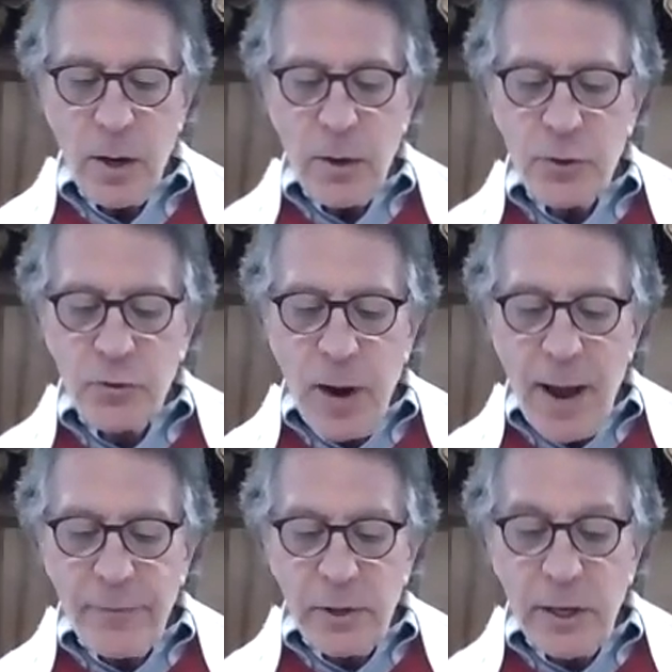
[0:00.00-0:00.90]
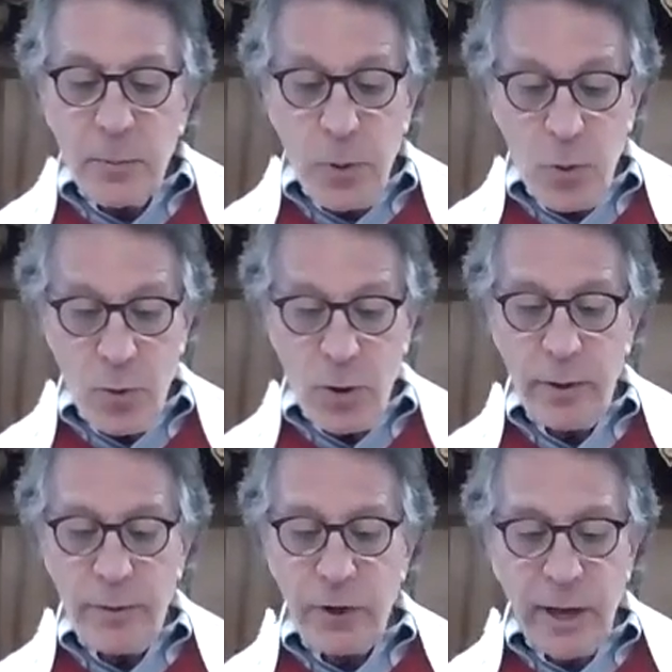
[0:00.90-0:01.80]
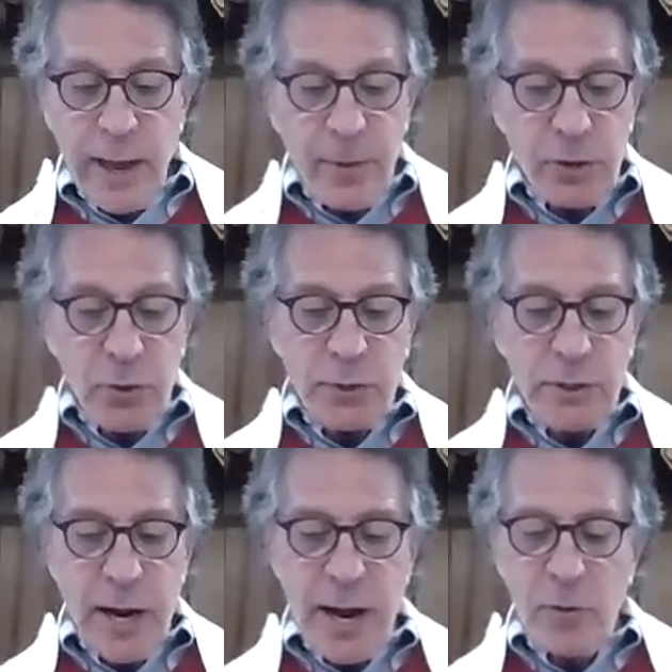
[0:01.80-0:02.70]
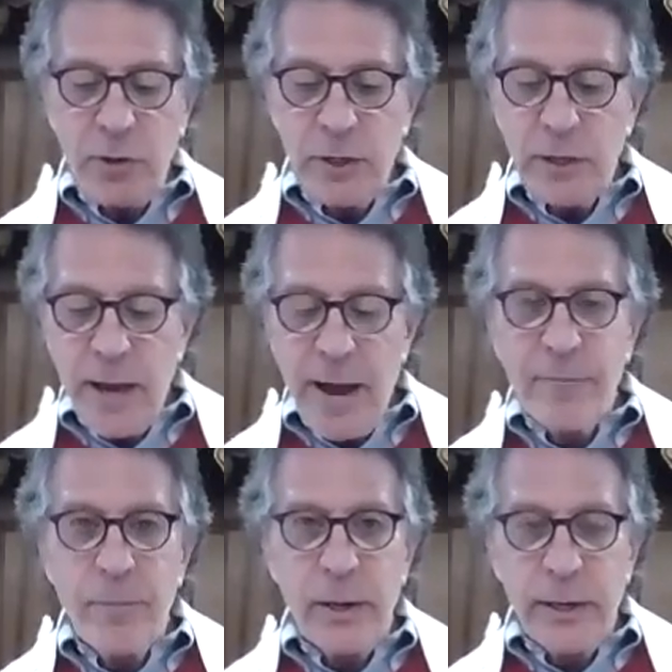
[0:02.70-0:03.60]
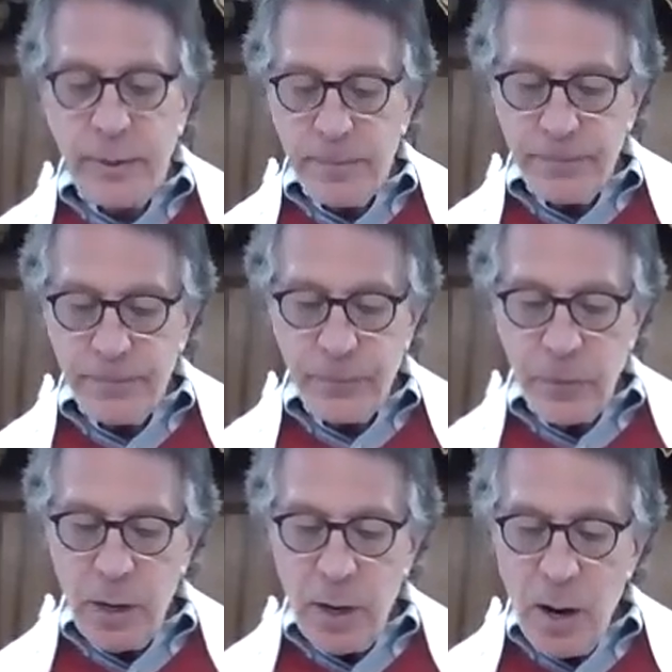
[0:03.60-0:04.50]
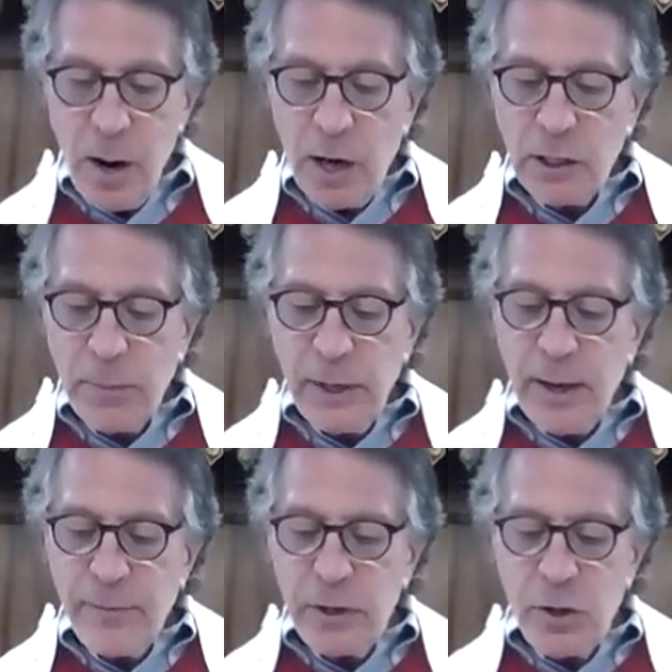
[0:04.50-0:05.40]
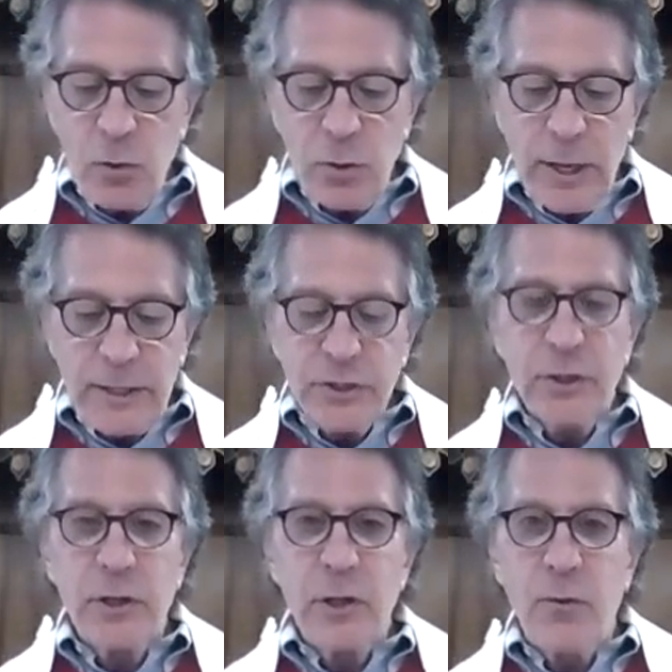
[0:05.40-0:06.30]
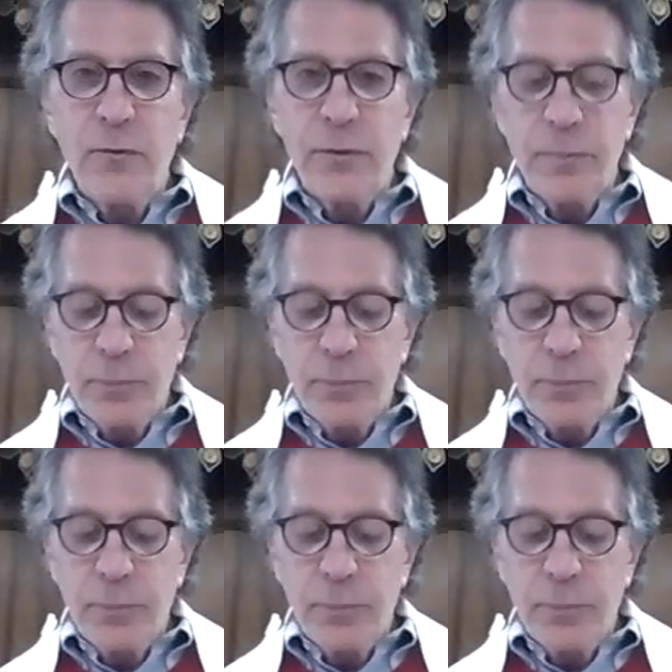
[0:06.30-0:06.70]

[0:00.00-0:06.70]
The traveling poor, if you came into a town, you didn't have money, are to be given no less than a loaf of